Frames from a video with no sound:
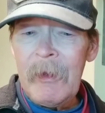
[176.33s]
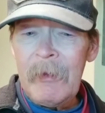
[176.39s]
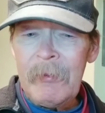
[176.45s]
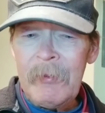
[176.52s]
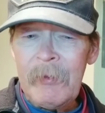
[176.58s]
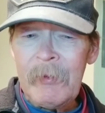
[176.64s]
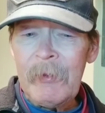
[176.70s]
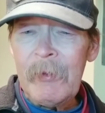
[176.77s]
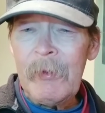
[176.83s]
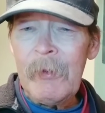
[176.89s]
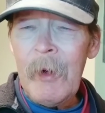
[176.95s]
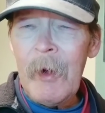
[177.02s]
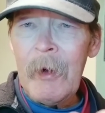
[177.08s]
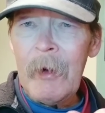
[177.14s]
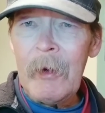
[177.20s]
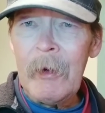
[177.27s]
If
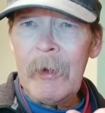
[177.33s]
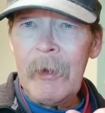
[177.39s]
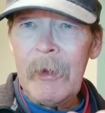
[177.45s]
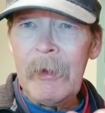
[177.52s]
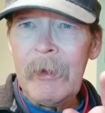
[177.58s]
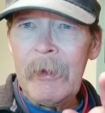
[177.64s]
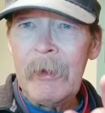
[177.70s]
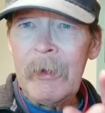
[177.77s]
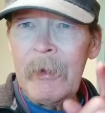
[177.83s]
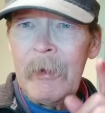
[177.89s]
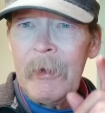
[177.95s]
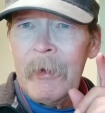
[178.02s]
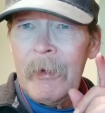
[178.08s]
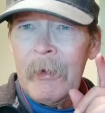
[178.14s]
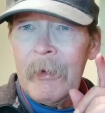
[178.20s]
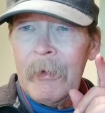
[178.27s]
you are a
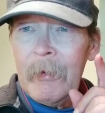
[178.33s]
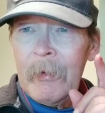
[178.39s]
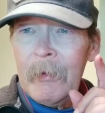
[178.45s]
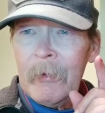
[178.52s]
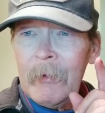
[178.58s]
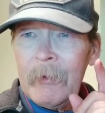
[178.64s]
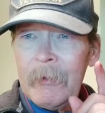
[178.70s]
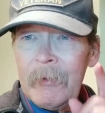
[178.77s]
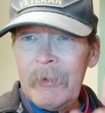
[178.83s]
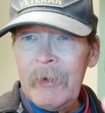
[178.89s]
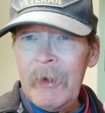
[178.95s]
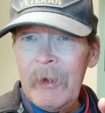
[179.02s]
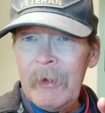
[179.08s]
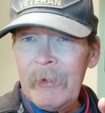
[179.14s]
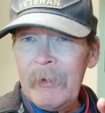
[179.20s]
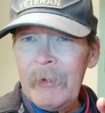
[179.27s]

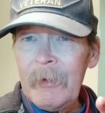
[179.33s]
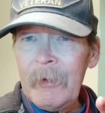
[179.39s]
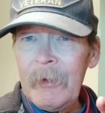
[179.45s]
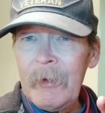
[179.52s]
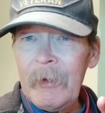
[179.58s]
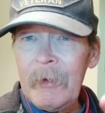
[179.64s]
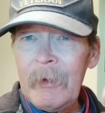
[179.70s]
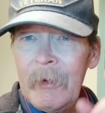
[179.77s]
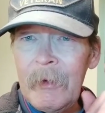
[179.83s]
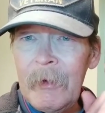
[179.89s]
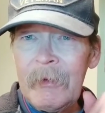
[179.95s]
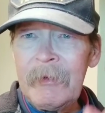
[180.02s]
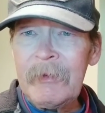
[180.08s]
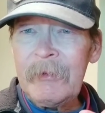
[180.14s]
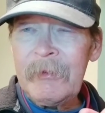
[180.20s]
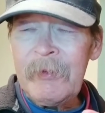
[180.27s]
creator
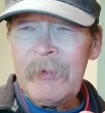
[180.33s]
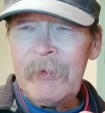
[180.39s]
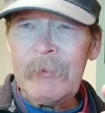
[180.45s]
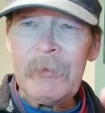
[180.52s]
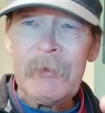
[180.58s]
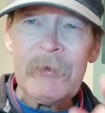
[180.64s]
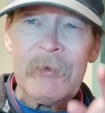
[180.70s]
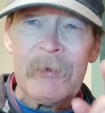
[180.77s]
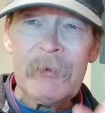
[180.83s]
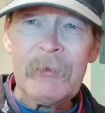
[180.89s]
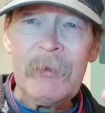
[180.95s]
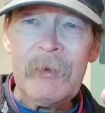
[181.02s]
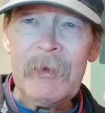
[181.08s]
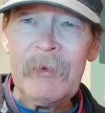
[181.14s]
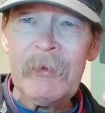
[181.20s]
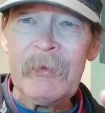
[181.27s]
on YouTube, you should be